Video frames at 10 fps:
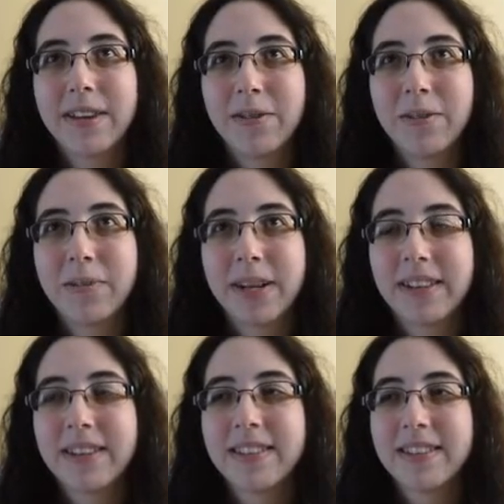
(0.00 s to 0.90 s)
have
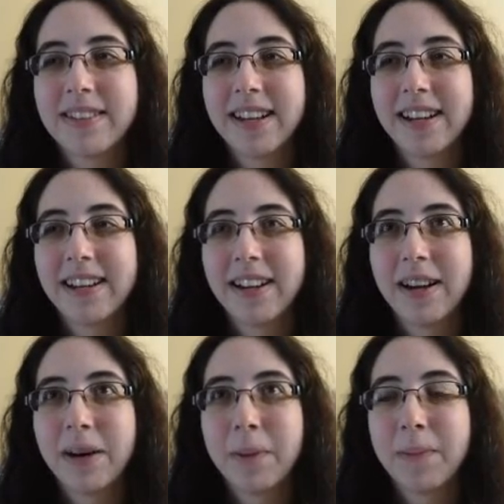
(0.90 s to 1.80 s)
backgrounds. Yeah.
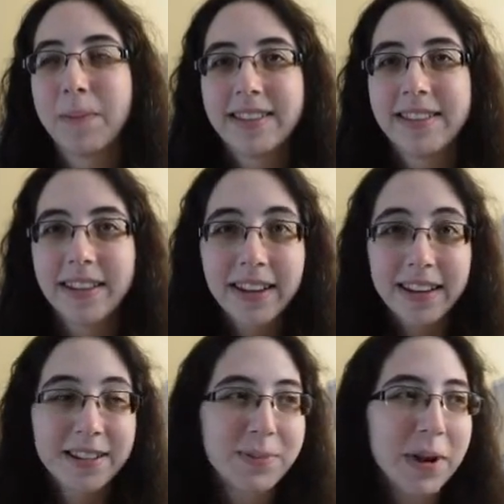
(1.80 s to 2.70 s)
So
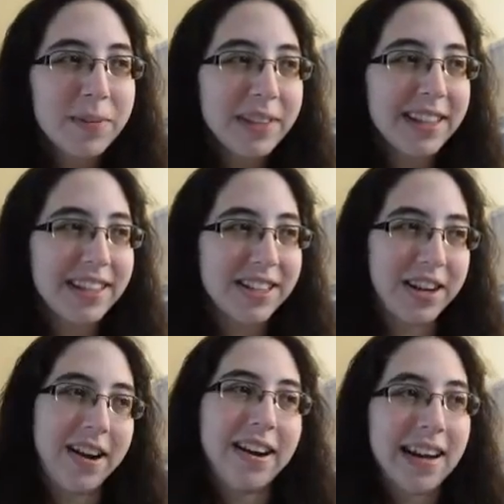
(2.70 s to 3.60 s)
it's probably like a
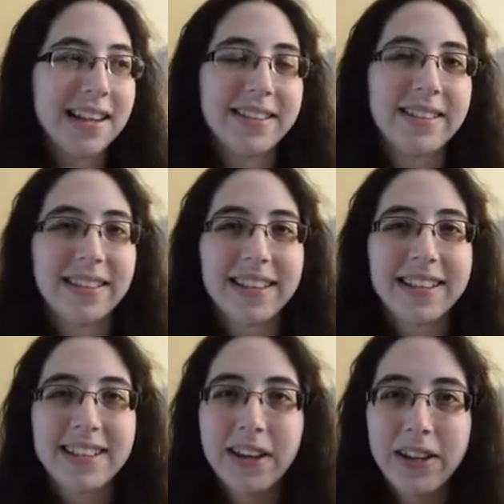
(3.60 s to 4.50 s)
generic answer, like
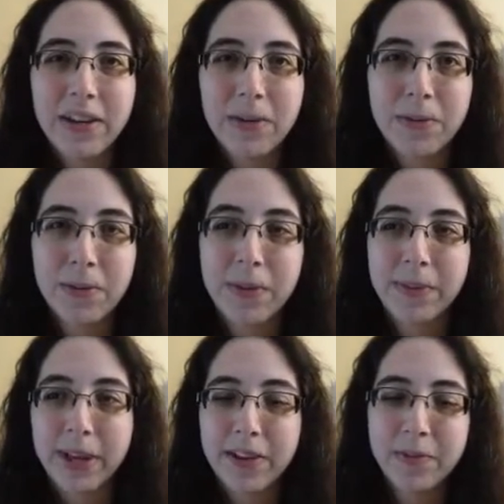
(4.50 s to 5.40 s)
study
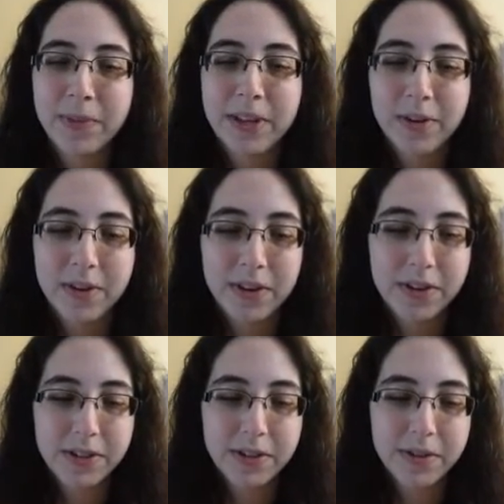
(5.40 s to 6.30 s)
from life, but you could
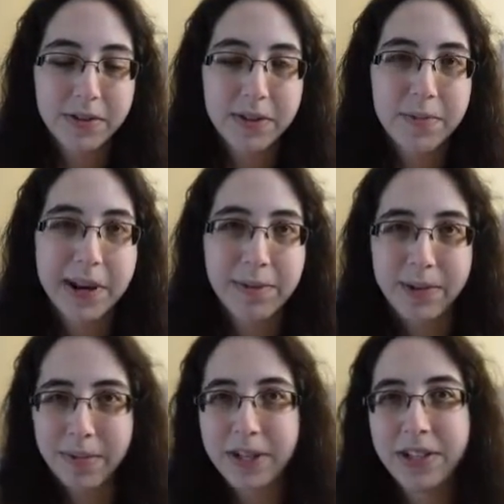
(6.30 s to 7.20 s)
also combine
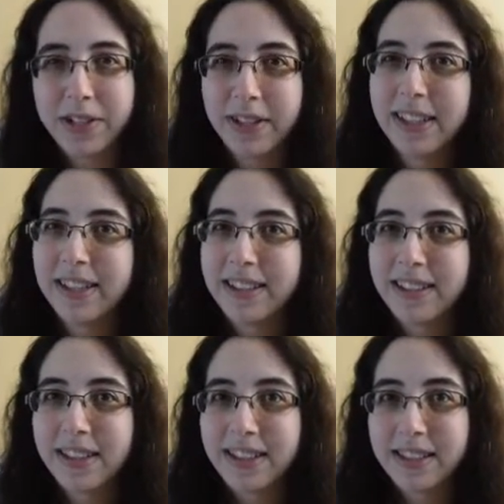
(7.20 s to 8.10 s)
what I mentioned earlier,
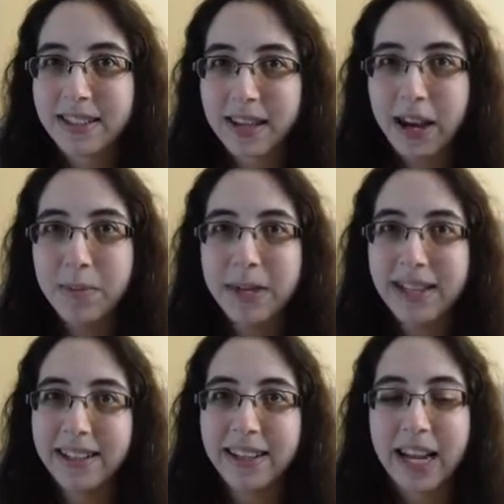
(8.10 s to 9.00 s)
like time
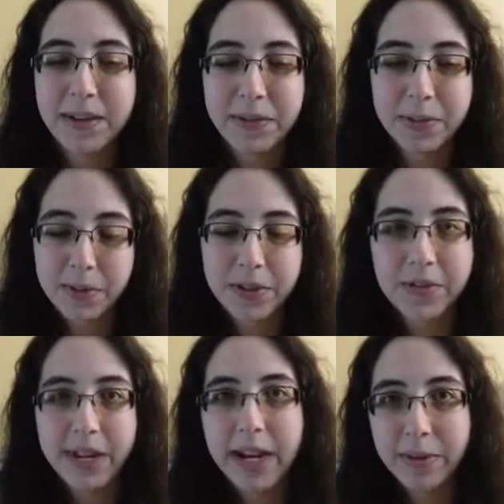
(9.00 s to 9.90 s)
it, like have some sort
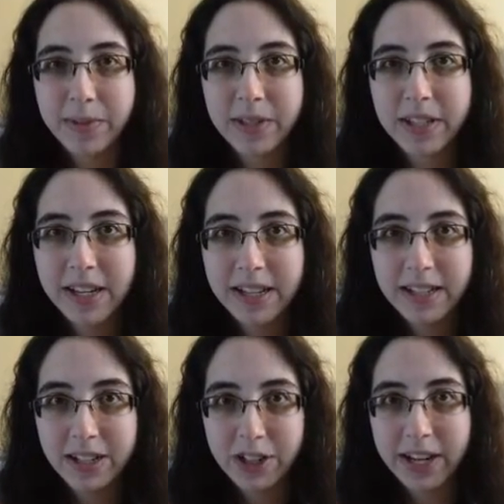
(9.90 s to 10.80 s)
of timed
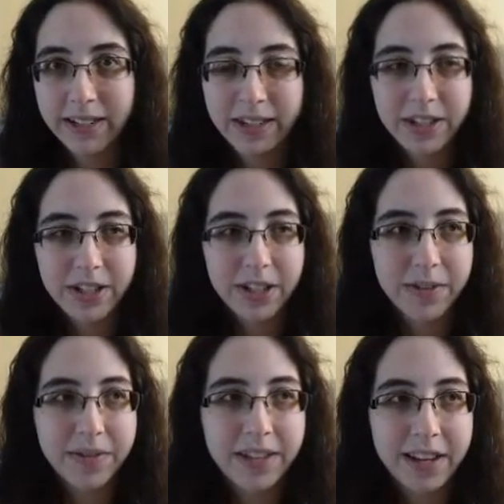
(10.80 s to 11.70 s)
challenge
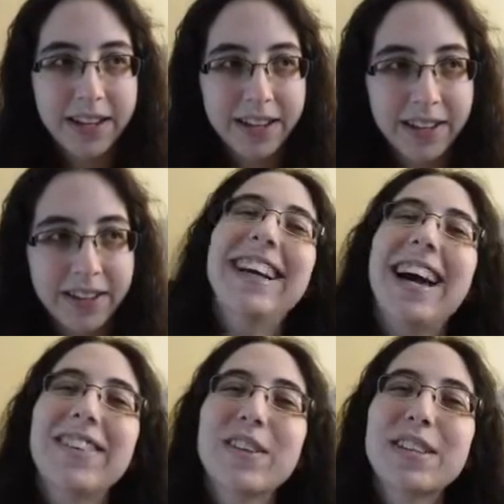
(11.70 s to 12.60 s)
of studying,
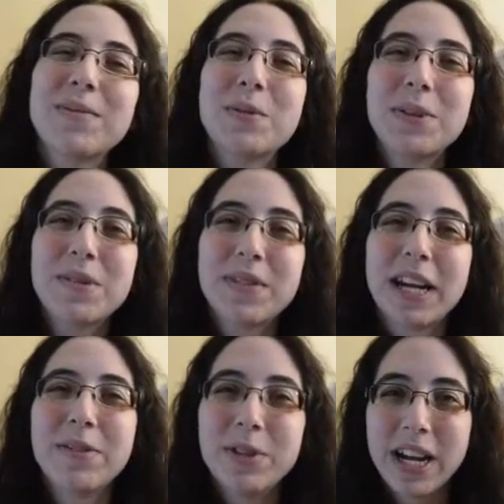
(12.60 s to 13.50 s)
have like some sort of
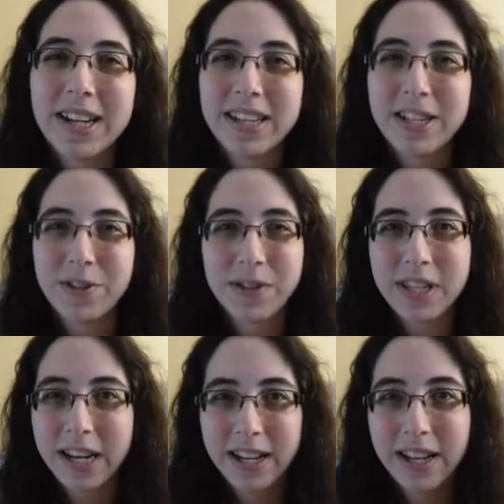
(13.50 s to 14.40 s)
time challenge of
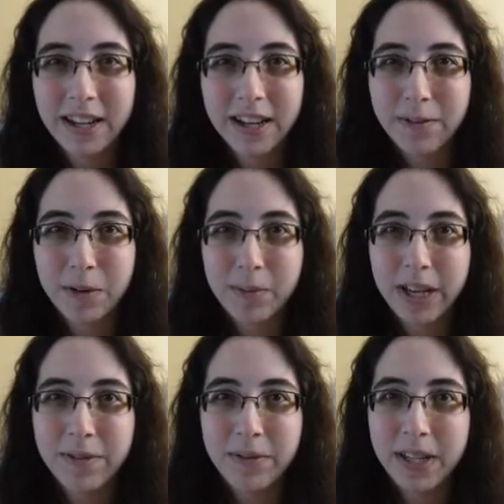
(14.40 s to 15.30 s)
studying from
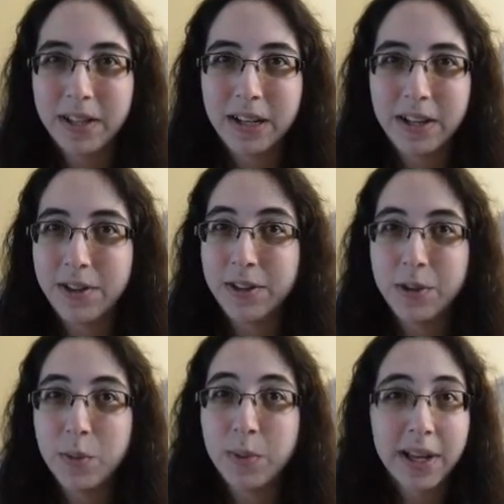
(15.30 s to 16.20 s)
life. Either you can
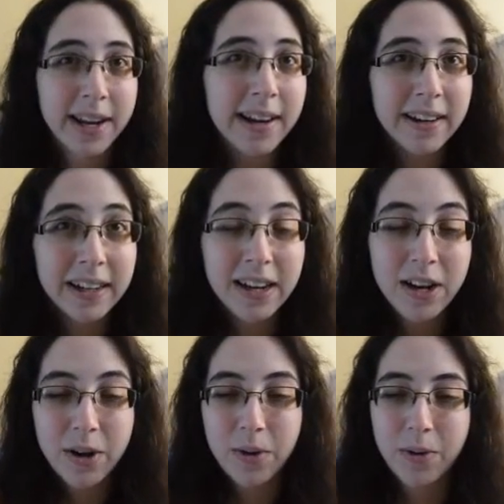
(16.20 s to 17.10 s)
do plein air,
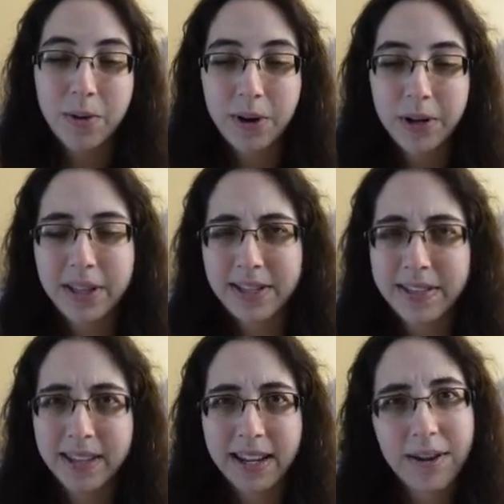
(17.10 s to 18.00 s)
or that's
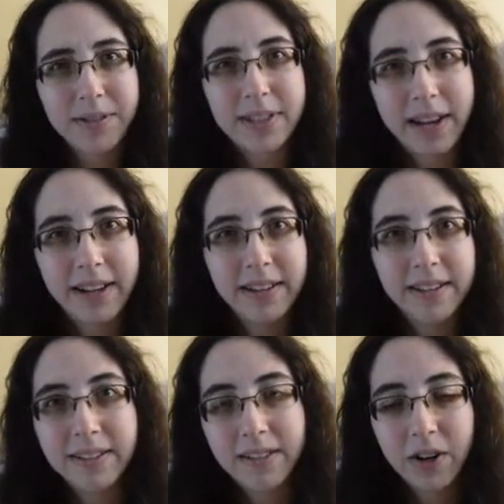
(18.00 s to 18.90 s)
like outside
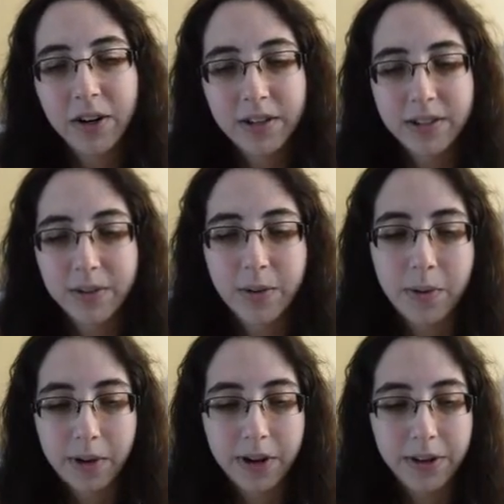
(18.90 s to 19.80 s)
art,
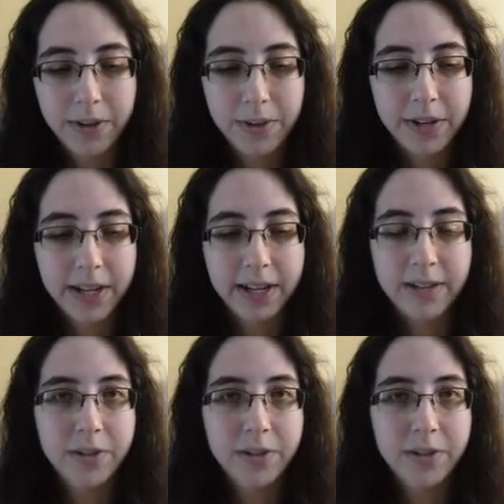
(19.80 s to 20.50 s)
or you can